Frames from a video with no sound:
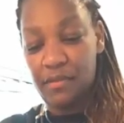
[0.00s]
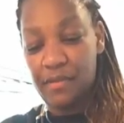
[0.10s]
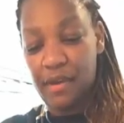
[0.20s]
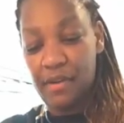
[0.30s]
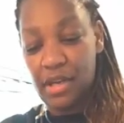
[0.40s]

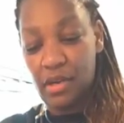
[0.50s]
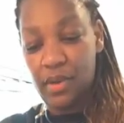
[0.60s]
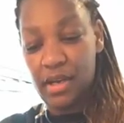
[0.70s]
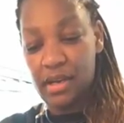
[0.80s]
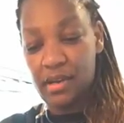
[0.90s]
Very
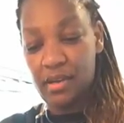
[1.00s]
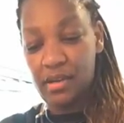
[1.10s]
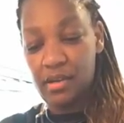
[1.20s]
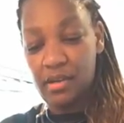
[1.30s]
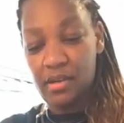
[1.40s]
quick,
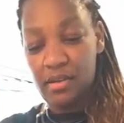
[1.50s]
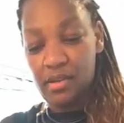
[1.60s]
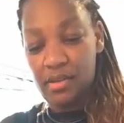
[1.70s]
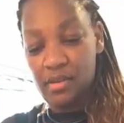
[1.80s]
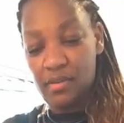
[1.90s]

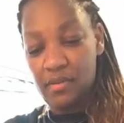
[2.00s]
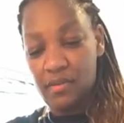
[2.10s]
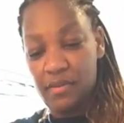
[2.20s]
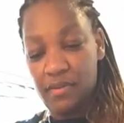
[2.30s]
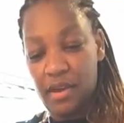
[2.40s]

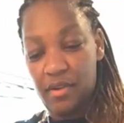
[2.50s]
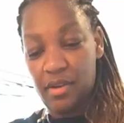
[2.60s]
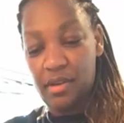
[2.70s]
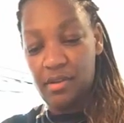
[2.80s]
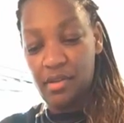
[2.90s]

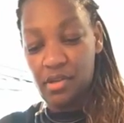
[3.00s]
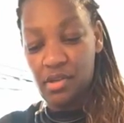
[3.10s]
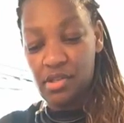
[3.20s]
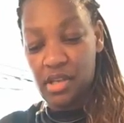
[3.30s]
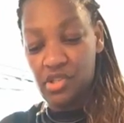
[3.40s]
very,
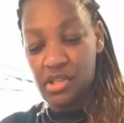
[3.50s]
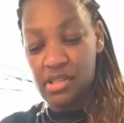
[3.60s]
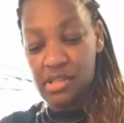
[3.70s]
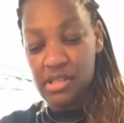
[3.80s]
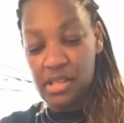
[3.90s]
as you
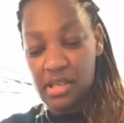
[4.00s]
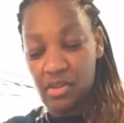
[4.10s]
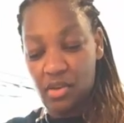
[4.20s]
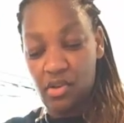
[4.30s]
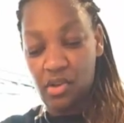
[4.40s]
can see,
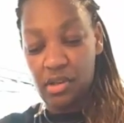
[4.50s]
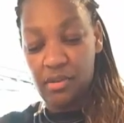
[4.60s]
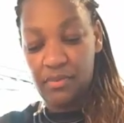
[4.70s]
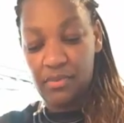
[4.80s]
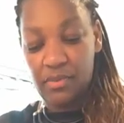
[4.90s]
the
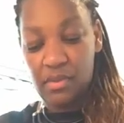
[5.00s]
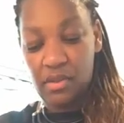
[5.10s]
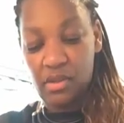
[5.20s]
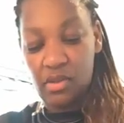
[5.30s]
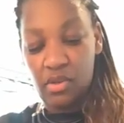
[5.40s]
colour.
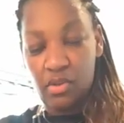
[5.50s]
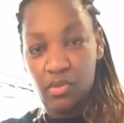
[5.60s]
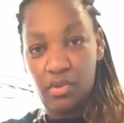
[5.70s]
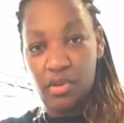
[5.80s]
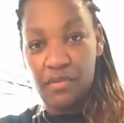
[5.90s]

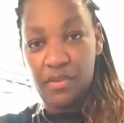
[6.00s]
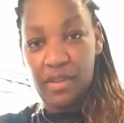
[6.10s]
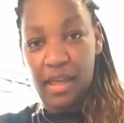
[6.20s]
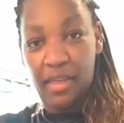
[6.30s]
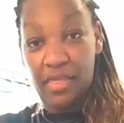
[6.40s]
Looking for
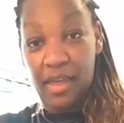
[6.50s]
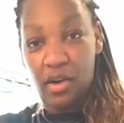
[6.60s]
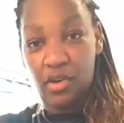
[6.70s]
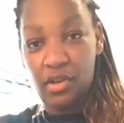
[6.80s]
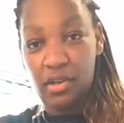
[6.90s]
like that
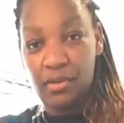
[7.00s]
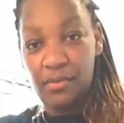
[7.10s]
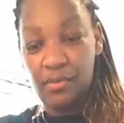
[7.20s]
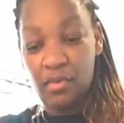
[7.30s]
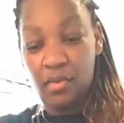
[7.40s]
colour
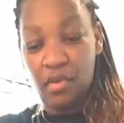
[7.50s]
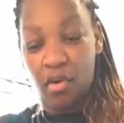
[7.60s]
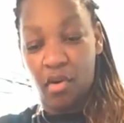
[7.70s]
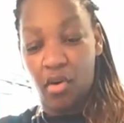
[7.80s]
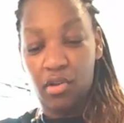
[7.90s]

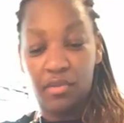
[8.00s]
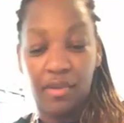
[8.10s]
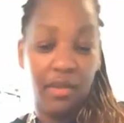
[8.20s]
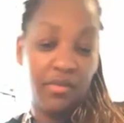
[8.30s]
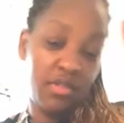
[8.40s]
all
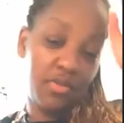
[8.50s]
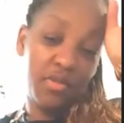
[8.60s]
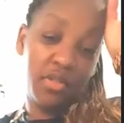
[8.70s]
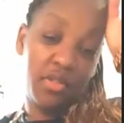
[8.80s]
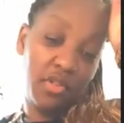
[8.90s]
around. So we're
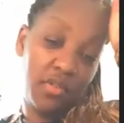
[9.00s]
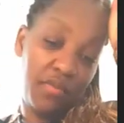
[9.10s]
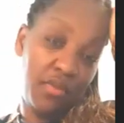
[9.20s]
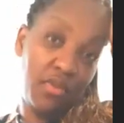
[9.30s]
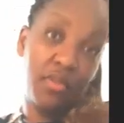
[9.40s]
just going to do it
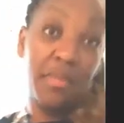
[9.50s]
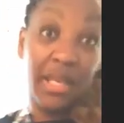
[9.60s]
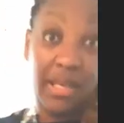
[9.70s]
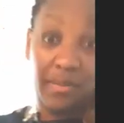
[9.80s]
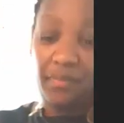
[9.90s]
for another
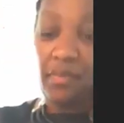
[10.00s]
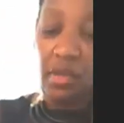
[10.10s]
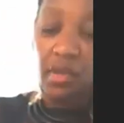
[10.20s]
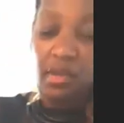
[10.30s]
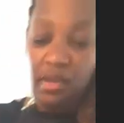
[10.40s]
minute.
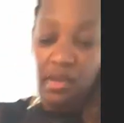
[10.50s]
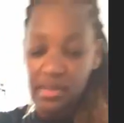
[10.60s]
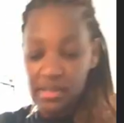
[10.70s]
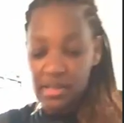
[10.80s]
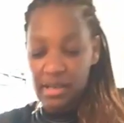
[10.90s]
I'd
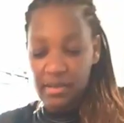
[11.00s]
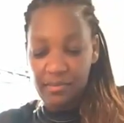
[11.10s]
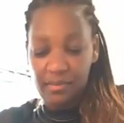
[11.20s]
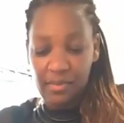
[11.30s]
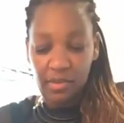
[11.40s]
say a
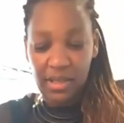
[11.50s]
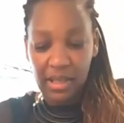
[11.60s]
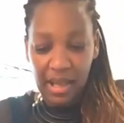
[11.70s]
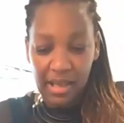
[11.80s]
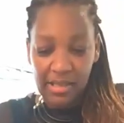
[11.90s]
little bit
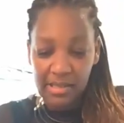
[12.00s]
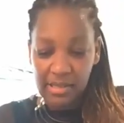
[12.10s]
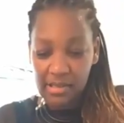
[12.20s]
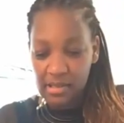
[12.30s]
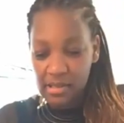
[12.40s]

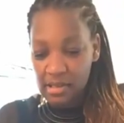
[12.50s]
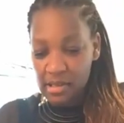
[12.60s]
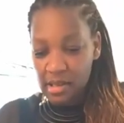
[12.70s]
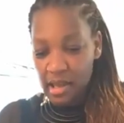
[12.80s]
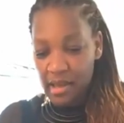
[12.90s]
less.
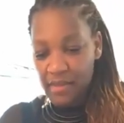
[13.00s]
And